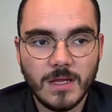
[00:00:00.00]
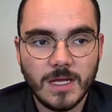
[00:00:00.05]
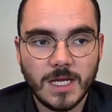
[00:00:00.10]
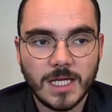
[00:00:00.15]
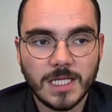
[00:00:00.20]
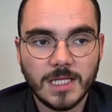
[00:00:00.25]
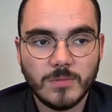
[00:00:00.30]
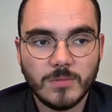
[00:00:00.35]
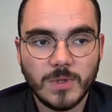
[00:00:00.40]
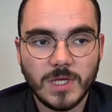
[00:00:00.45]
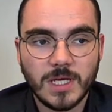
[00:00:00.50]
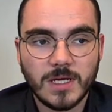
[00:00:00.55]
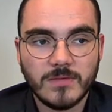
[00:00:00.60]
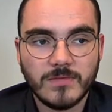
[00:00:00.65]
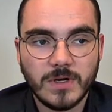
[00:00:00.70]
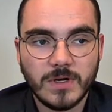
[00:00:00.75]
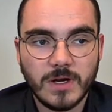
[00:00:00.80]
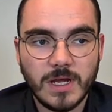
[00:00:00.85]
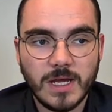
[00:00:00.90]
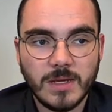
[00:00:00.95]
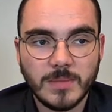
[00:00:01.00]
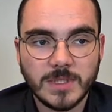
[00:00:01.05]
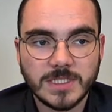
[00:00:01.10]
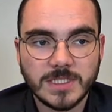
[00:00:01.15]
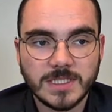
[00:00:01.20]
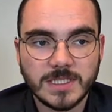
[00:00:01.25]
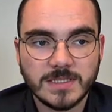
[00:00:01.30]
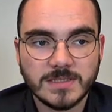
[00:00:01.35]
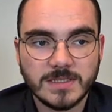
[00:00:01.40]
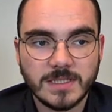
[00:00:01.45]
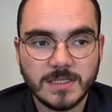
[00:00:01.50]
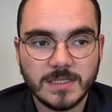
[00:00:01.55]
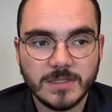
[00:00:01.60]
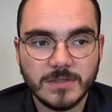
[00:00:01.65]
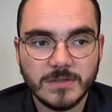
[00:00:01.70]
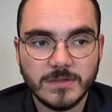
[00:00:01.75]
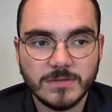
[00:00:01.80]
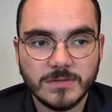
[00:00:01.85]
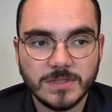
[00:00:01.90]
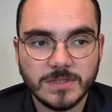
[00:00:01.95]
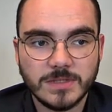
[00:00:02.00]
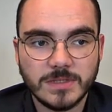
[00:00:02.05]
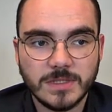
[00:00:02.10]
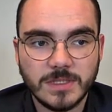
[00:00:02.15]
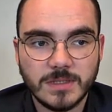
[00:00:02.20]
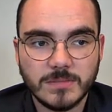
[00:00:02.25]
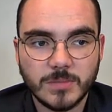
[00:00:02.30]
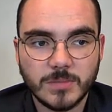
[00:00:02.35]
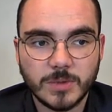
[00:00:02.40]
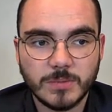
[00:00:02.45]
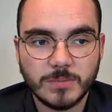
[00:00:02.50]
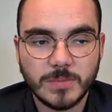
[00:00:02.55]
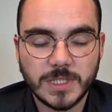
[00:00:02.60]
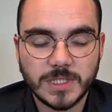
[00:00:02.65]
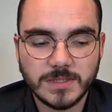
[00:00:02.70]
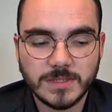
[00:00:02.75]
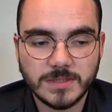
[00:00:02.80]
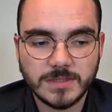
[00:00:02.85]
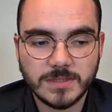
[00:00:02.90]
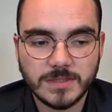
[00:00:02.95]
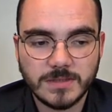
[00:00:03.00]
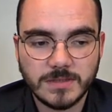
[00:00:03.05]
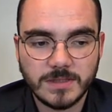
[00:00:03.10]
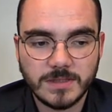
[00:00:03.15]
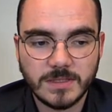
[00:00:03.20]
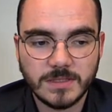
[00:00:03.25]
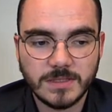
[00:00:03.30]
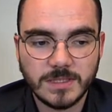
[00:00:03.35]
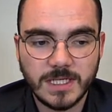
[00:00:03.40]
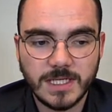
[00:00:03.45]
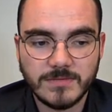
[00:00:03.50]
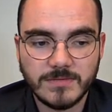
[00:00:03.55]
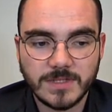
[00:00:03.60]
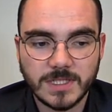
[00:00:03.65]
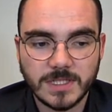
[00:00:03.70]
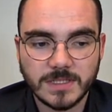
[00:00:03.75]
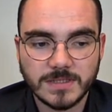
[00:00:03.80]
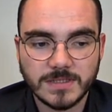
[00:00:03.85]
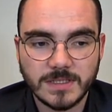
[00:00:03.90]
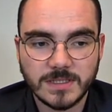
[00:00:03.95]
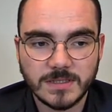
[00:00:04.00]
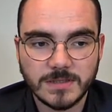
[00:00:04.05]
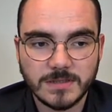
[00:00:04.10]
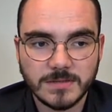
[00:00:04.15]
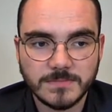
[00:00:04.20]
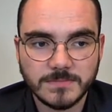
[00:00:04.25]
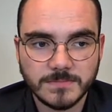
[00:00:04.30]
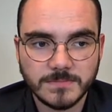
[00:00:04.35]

And then we have our MSS IOs input pins on the left hand side.